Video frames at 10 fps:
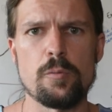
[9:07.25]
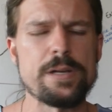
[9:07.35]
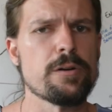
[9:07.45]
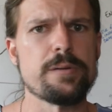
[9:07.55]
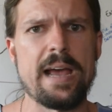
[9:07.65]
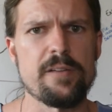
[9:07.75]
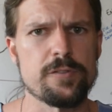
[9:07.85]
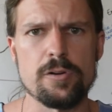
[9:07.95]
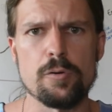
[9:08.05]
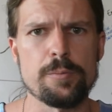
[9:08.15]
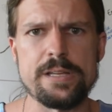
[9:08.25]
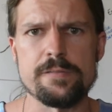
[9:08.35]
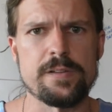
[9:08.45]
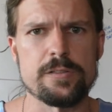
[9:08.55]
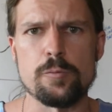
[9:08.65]
We don't have to go
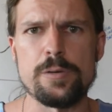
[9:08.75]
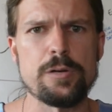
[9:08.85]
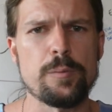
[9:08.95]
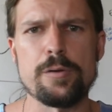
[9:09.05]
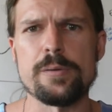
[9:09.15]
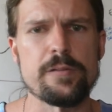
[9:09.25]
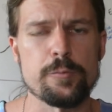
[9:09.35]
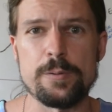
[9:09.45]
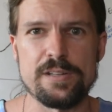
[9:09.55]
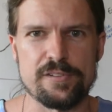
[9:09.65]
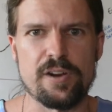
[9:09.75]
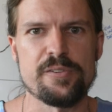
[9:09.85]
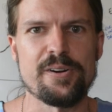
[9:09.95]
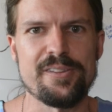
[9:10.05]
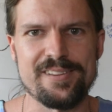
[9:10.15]
reinvent the wheel. We don't have to
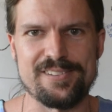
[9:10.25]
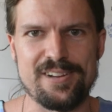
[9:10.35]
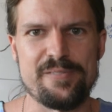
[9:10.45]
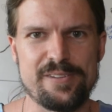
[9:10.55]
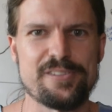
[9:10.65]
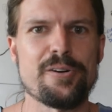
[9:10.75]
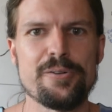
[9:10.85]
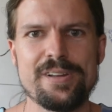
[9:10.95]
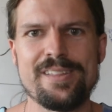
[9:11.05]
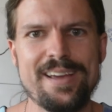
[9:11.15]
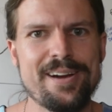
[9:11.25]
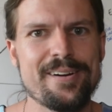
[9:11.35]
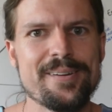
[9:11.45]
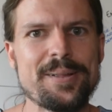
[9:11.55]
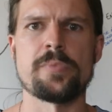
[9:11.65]
rediscover all this stuff. It's already
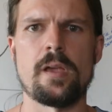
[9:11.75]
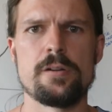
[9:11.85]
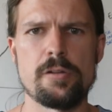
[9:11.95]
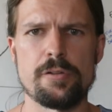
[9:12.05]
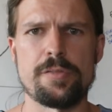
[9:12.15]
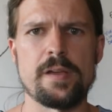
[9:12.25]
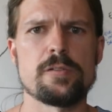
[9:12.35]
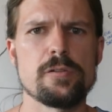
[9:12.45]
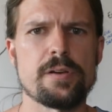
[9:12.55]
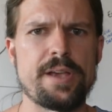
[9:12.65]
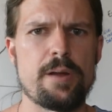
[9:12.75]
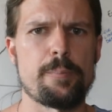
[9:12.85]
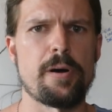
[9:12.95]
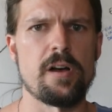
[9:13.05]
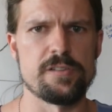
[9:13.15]
there. Another thing to look
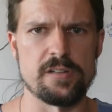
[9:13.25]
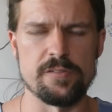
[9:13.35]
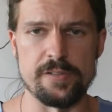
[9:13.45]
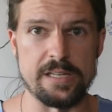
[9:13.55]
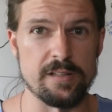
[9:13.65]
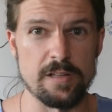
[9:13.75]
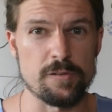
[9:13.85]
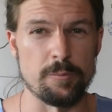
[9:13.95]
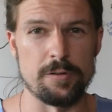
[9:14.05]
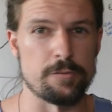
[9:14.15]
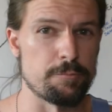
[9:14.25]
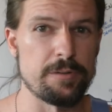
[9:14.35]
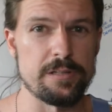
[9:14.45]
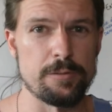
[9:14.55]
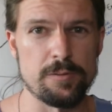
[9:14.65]
at positively, and this one is
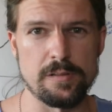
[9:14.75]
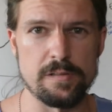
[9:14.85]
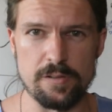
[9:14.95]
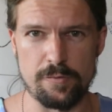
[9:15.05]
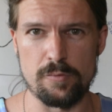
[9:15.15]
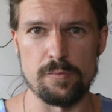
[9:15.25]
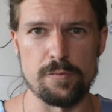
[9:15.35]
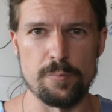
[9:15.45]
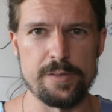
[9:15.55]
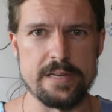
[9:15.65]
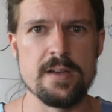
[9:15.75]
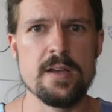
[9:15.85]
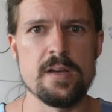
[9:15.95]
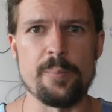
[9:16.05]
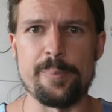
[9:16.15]
really, really difficult for me,
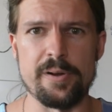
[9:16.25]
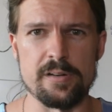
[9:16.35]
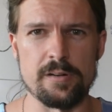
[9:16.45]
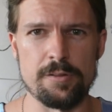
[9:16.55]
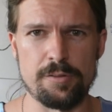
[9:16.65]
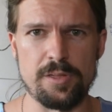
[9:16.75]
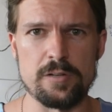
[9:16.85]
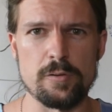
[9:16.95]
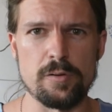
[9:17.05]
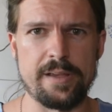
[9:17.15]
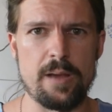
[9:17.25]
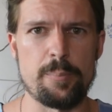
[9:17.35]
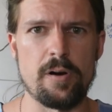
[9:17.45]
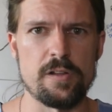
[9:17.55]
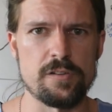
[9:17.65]
but another thing to look at
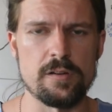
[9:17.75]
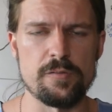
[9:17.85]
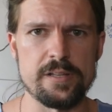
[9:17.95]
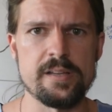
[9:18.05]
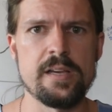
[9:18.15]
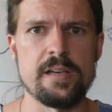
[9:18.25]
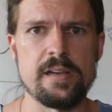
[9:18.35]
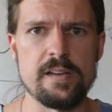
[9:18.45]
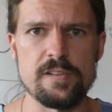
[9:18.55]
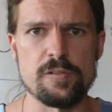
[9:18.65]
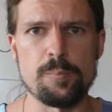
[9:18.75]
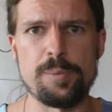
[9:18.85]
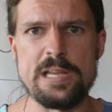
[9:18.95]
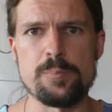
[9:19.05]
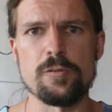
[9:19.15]
positively is
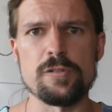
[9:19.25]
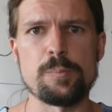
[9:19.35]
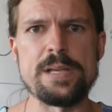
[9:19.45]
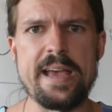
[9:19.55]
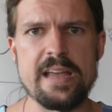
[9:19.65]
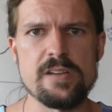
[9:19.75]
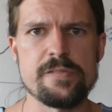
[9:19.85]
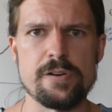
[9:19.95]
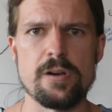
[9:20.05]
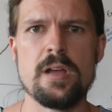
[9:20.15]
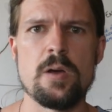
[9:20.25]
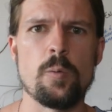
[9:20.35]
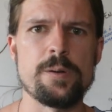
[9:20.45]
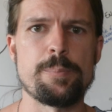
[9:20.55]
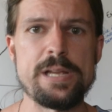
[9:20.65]
people's behavior.
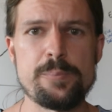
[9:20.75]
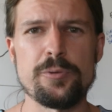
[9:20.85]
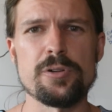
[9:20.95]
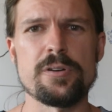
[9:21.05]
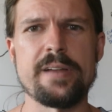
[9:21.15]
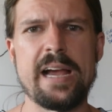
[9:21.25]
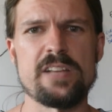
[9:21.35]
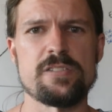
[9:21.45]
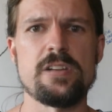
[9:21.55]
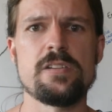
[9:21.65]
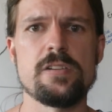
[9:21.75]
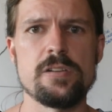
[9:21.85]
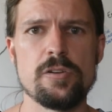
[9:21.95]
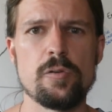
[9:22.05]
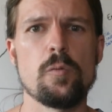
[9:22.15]
When people are nasty to
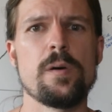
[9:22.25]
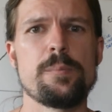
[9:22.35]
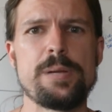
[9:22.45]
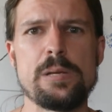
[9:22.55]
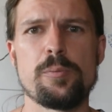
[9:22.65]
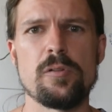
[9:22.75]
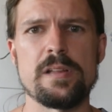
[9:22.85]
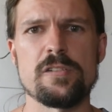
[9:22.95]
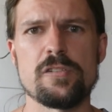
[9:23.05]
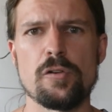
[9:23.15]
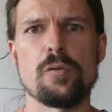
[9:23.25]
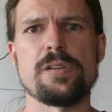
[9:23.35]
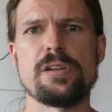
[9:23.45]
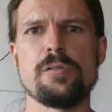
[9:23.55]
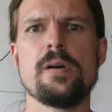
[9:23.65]
you, when people insult
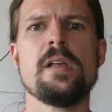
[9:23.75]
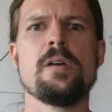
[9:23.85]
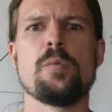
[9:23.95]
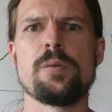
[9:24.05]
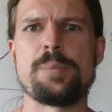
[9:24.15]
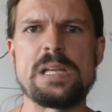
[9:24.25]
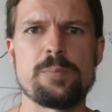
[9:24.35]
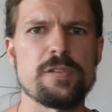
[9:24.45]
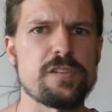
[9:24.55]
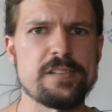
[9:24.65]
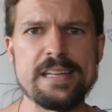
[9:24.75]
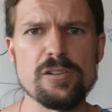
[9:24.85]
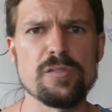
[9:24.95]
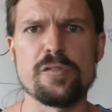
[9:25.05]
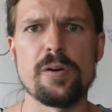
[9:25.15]
you, when people
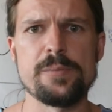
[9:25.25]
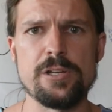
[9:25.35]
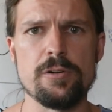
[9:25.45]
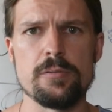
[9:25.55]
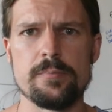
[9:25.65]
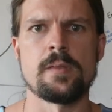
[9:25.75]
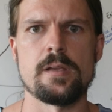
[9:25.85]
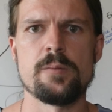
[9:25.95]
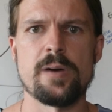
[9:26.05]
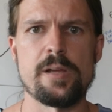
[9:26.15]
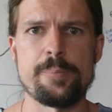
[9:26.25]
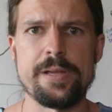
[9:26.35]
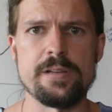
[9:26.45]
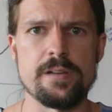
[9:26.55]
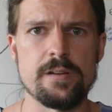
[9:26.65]
steal from you, in my
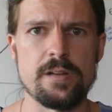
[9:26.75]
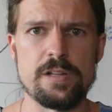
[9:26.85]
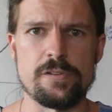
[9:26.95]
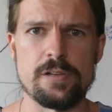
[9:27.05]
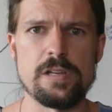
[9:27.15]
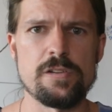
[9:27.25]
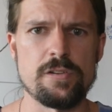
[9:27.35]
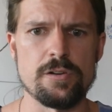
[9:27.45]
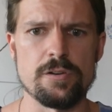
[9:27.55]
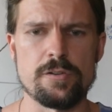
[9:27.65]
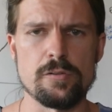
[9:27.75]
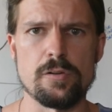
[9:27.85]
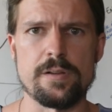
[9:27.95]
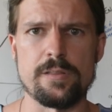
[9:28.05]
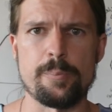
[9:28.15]
opinion, it's easier to
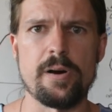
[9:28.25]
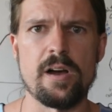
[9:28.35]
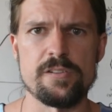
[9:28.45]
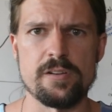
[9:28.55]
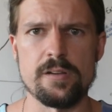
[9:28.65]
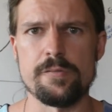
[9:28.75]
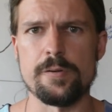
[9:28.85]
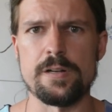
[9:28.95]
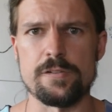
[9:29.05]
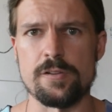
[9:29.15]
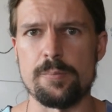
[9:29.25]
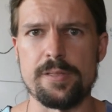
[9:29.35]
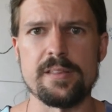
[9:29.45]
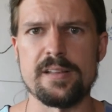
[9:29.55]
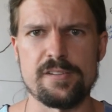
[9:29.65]
look at the positive when it's
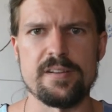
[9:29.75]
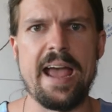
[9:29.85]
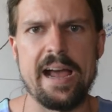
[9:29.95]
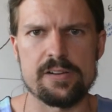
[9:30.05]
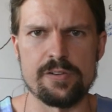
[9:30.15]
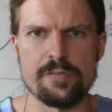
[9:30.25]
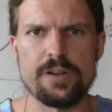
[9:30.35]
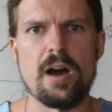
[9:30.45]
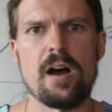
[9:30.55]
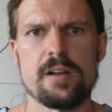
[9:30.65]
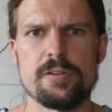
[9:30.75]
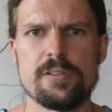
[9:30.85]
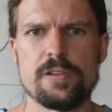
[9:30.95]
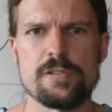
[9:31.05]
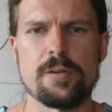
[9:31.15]
something that's an act of God, or
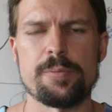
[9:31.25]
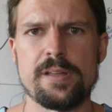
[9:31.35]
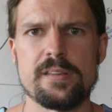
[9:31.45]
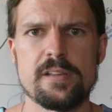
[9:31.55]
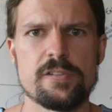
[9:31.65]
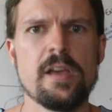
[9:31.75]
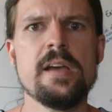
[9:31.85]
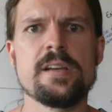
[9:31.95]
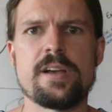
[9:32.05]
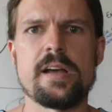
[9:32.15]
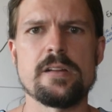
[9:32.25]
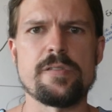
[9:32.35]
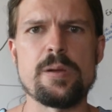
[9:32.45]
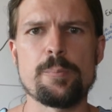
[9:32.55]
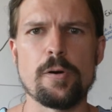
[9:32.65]
it's something that's kind of
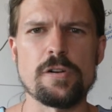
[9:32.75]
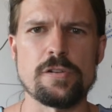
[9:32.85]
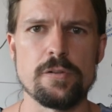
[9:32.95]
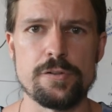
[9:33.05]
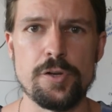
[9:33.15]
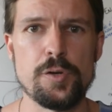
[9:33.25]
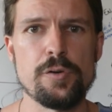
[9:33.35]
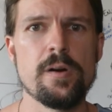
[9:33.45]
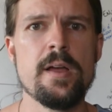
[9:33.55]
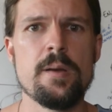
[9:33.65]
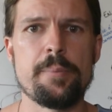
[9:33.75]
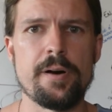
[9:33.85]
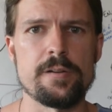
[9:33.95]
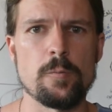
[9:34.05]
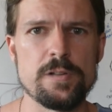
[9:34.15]
impersonal to you.
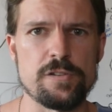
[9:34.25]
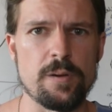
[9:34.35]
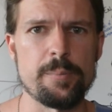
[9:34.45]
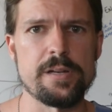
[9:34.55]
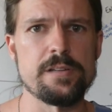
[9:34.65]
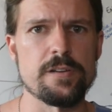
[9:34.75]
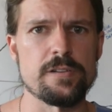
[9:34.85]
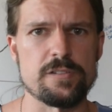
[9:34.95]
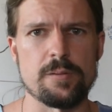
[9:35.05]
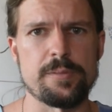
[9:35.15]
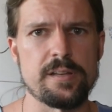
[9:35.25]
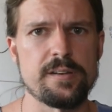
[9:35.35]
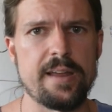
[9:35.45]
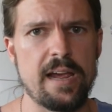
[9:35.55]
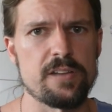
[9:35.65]
But when somebody does
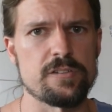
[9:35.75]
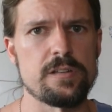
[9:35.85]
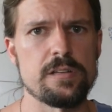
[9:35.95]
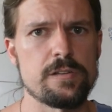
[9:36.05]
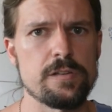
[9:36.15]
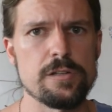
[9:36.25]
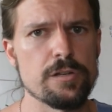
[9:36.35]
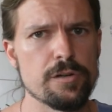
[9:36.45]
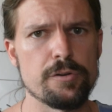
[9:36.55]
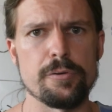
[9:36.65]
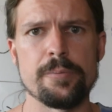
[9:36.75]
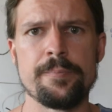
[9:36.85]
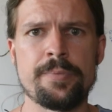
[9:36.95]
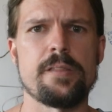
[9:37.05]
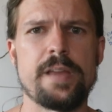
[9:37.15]
something nasty to you,
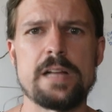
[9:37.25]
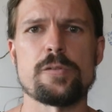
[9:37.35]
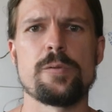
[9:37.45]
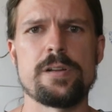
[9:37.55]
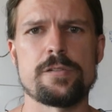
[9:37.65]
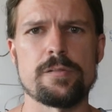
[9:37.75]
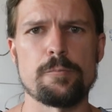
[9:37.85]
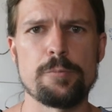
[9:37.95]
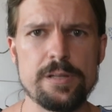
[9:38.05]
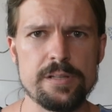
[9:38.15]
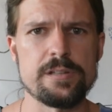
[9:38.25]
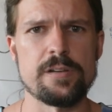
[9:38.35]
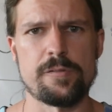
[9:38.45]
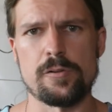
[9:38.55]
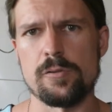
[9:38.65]
that's when it's really
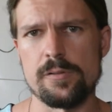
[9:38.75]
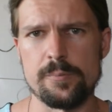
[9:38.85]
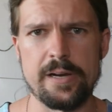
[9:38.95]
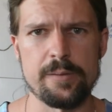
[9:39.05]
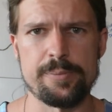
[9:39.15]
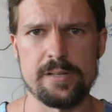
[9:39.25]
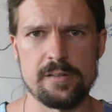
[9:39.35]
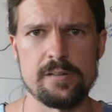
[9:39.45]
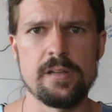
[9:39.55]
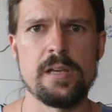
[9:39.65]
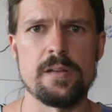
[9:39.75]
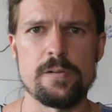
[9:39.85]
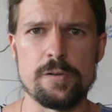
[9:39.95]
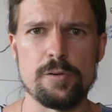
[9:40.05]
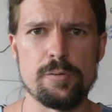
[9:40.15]
difficult, in my opinion,
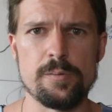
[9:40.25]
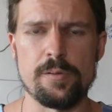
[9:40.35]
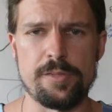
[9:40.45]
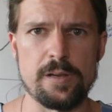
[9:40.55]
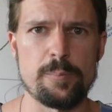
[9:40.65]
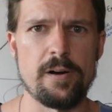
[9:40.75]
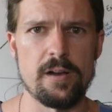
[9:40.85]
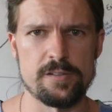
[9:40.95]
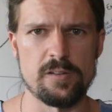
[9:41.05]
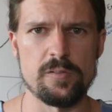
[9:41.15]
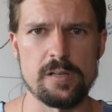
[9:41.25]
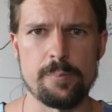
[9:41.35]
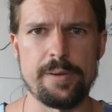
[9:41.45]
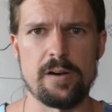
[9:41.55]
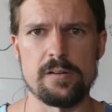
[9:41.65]
to think positively
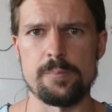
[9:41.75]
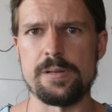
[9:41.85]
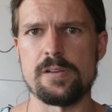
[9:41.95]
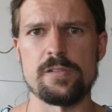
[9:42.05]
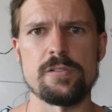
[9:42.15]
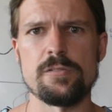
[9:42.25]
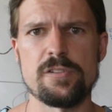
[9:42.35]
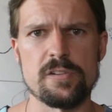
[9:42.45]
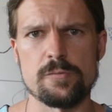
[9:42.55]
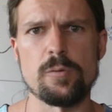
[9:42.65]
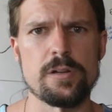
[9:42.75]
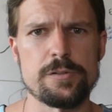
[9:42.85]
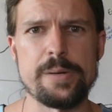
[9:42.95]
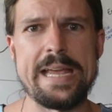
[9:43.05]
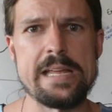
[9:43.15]
about it, because you just want
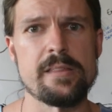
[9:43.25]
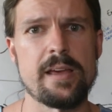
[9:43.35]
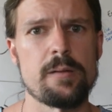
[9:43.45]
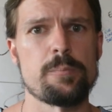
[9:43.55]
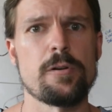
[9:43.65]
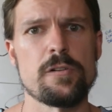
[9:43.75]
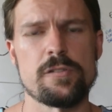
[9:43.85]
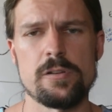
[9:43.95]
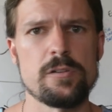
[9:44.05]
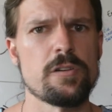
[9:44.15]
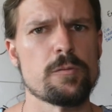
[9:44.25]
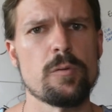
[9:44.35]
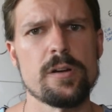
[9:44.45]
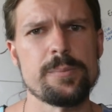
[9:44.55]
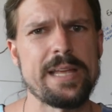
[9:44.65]
to hate that person. You just
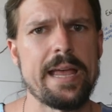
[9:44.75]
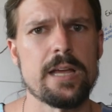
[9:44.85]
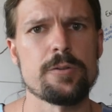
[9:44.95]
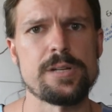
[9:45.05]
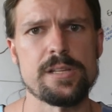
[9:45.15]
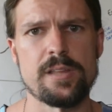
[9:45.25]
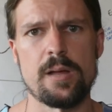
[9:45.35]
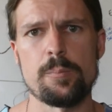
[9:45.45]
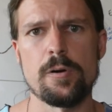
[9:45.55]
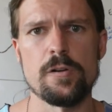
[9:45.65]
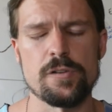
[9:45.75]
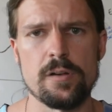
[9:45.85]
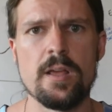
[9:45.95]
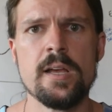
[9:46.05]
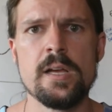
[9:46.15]
want to be angry at that person.